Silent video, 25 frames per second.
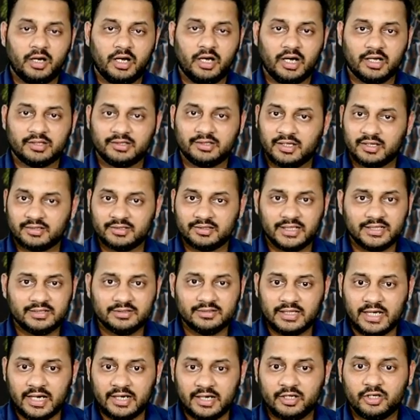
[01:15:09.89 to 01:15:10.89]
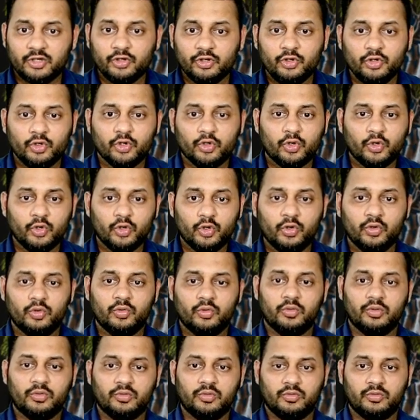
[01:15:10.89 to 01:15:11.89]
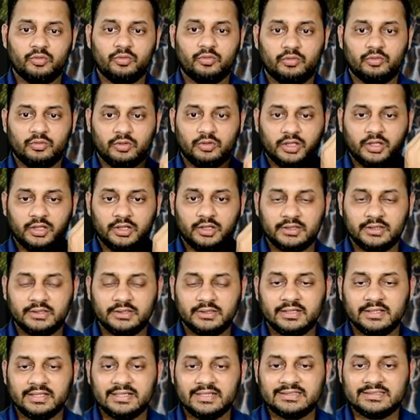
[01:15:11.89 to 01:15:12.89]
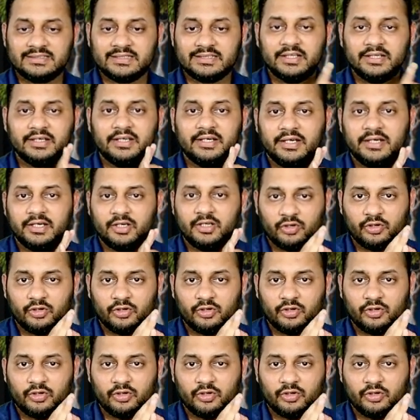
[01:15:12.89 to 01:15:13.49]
Other than that, no reset date